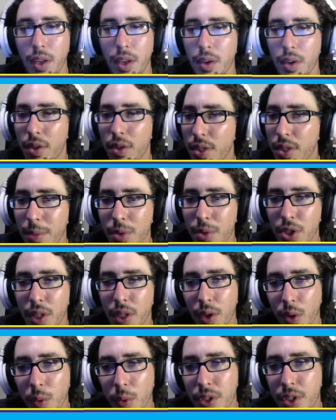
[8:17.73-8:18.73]
shit that you're
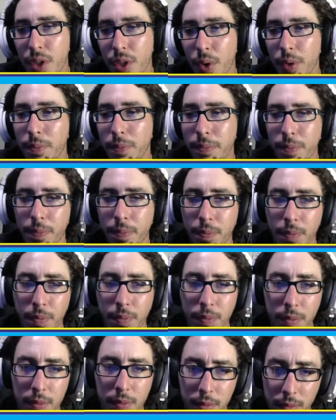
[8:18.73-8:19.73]
always doing.
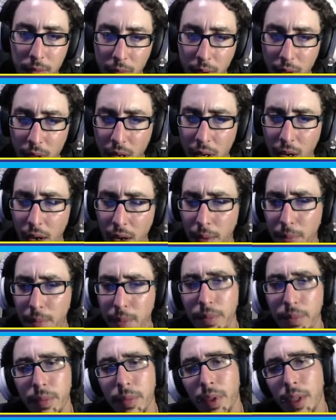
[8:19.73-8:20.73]

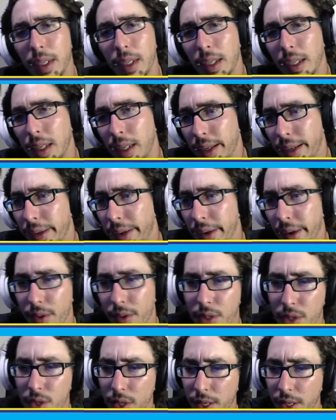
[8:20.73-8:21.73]

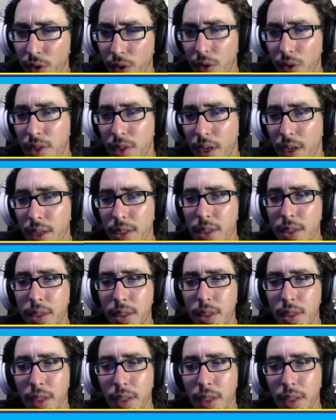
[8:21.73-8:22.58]
It looks nice.